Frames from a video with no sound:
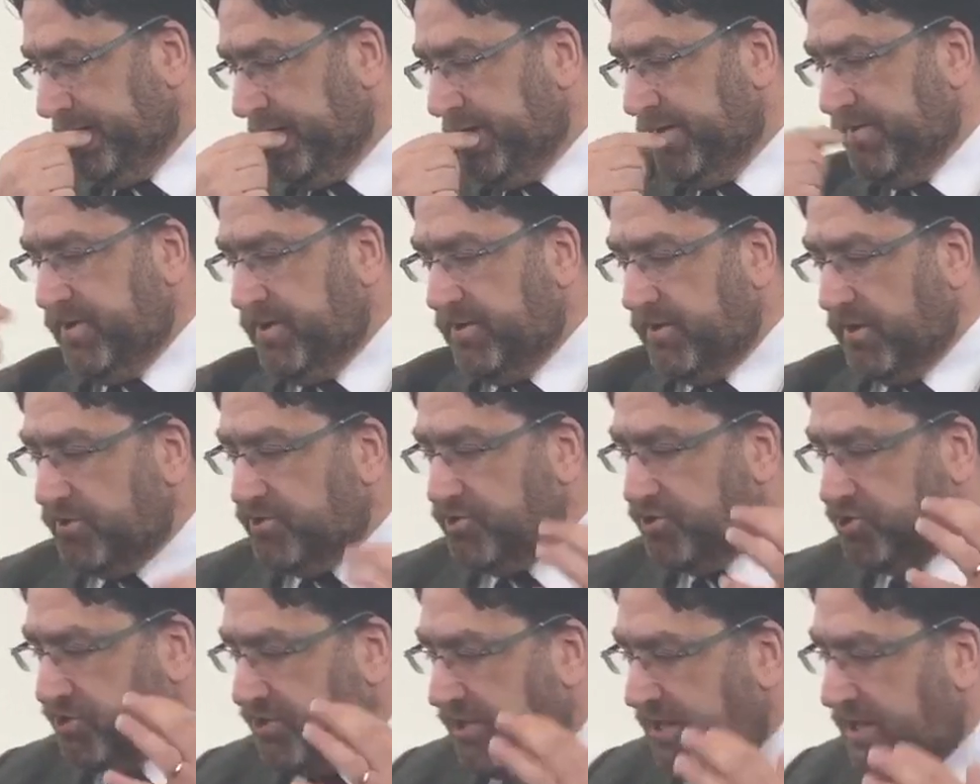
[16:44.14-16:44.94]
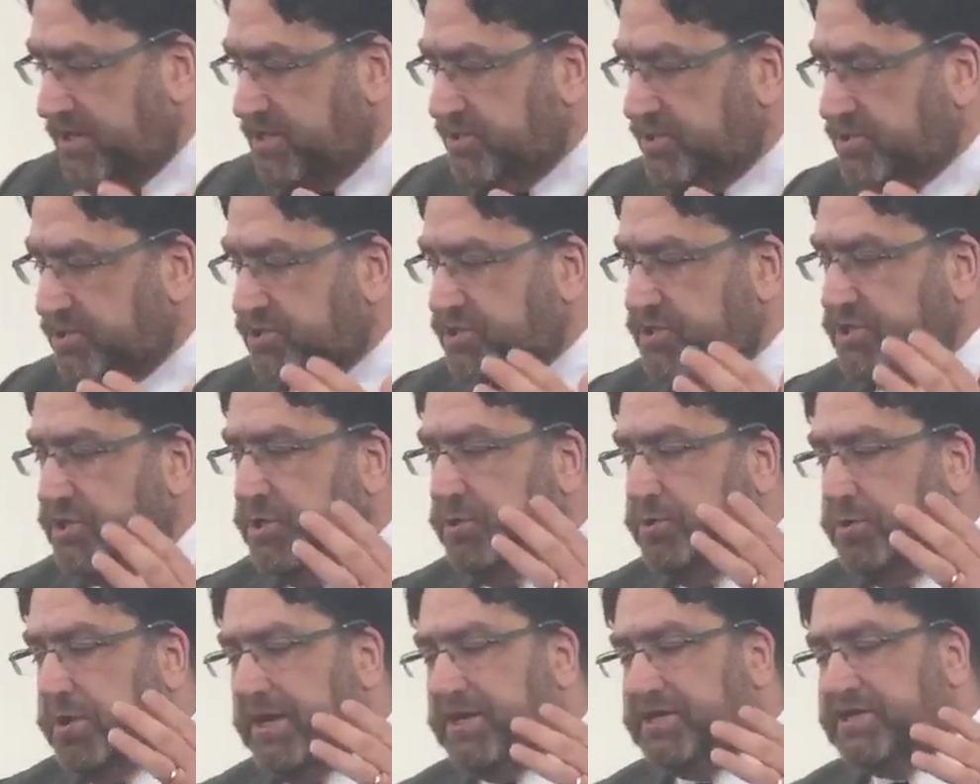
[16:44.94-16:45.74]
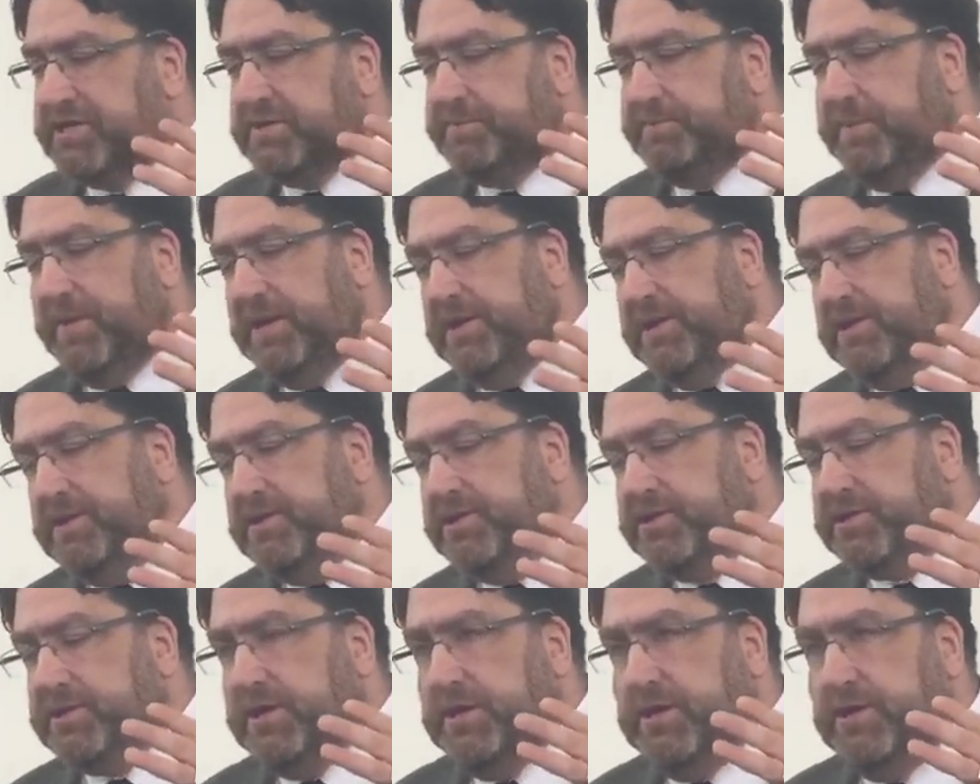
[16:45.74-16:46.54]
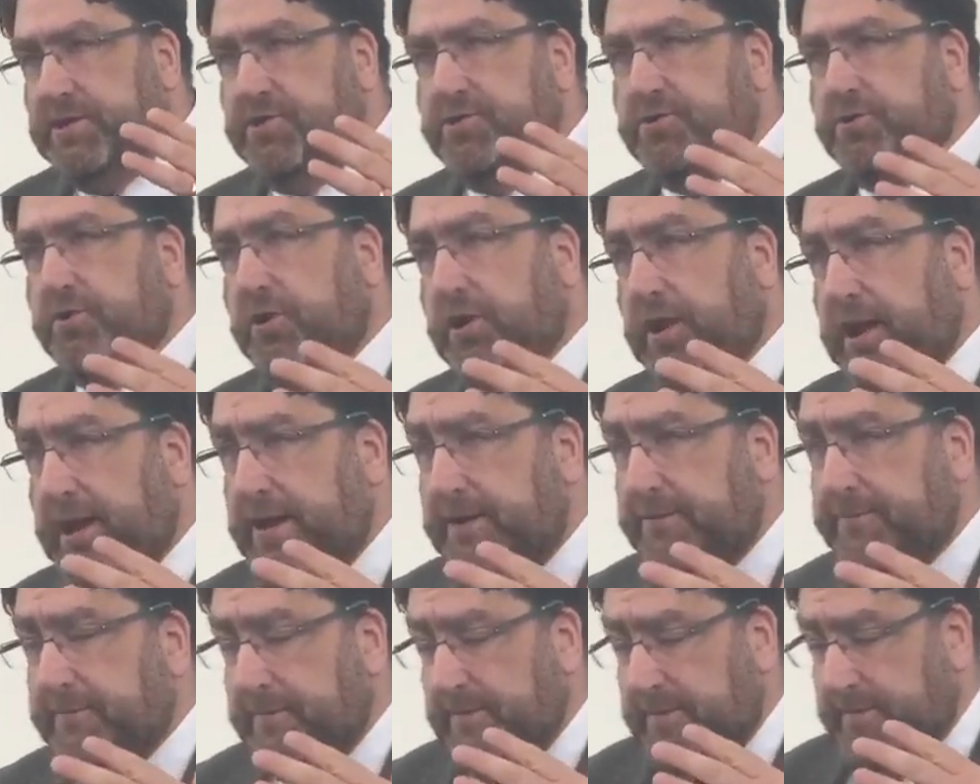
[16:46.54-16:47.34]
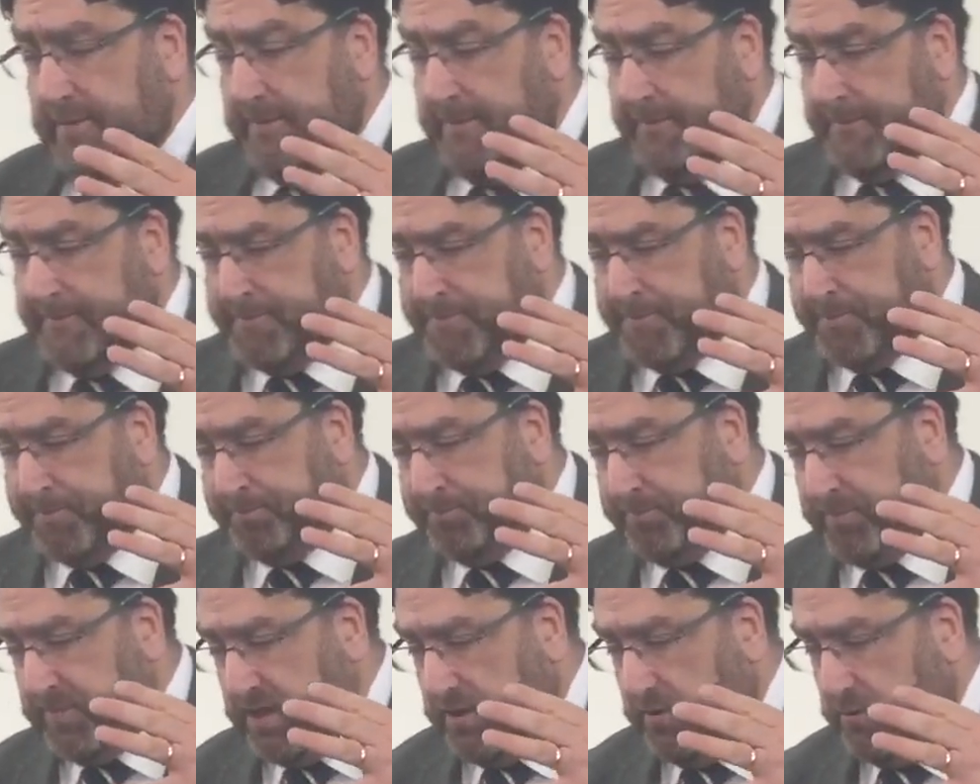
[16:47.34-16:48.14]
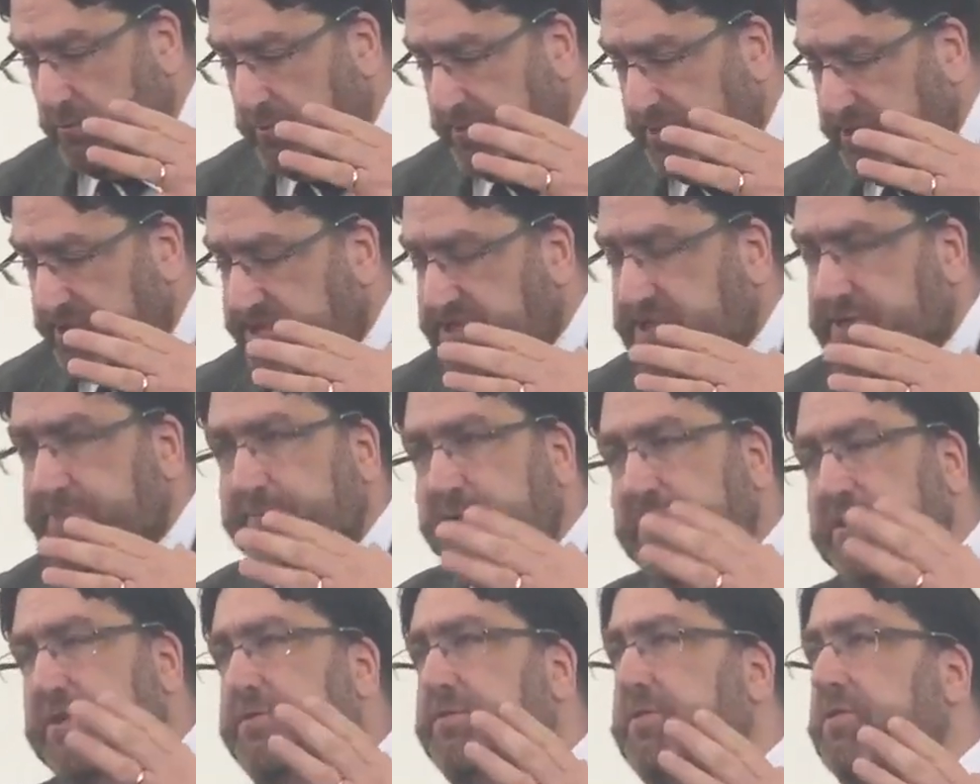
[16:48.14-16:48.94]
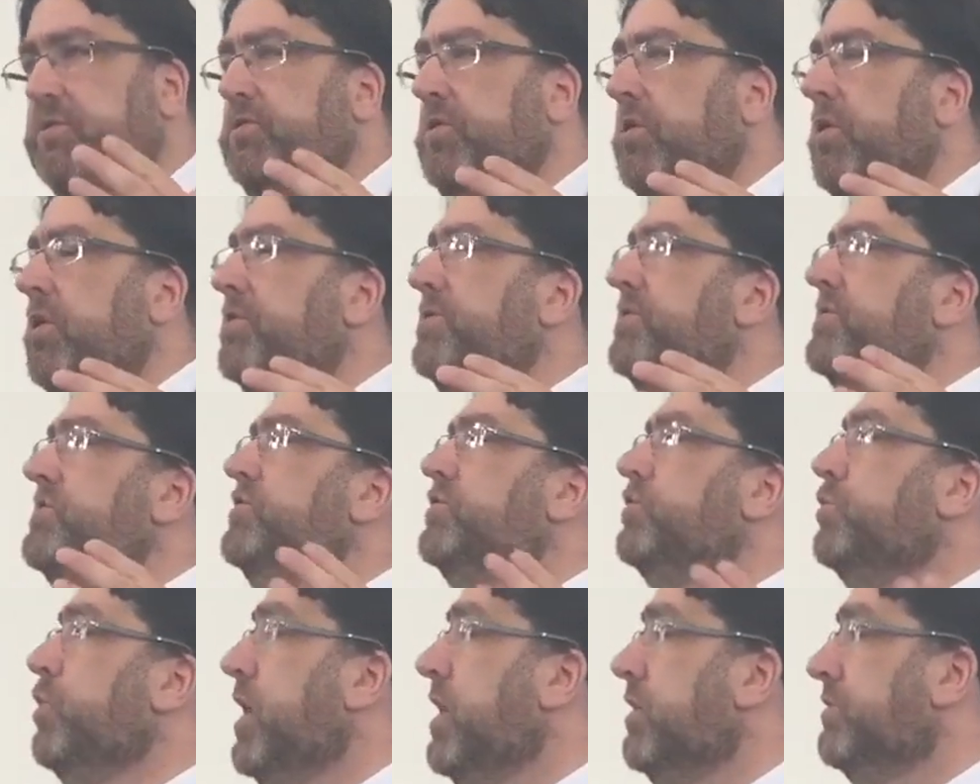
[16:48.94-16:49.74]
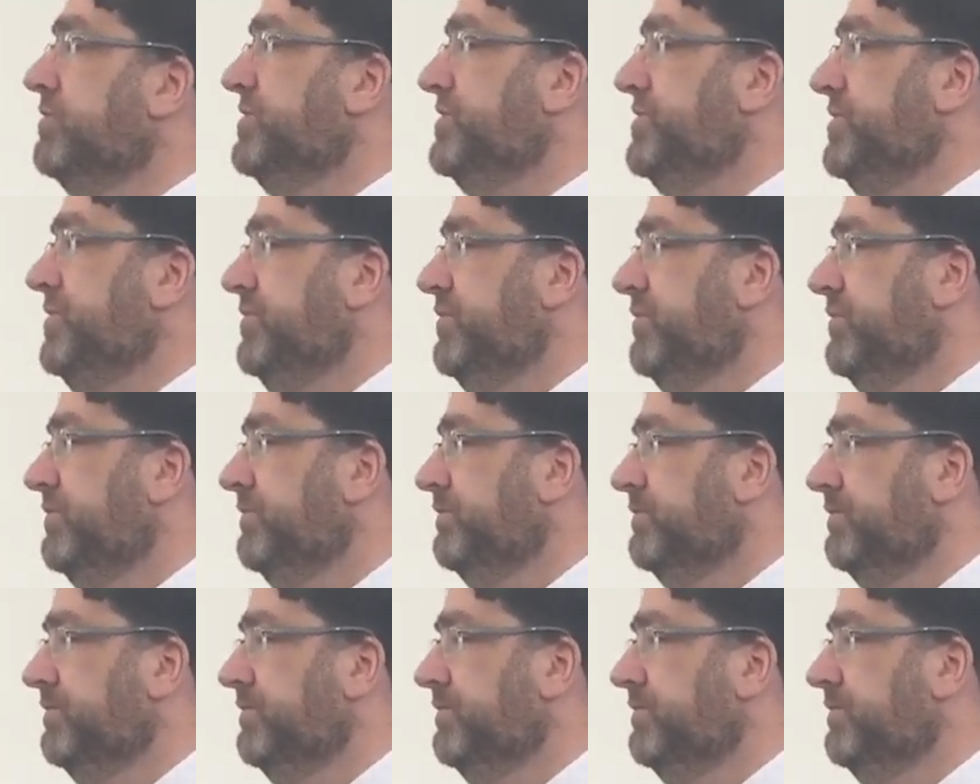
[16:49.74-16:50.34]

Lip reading: There are changes you experience in your life when the Spirit of God indwells you.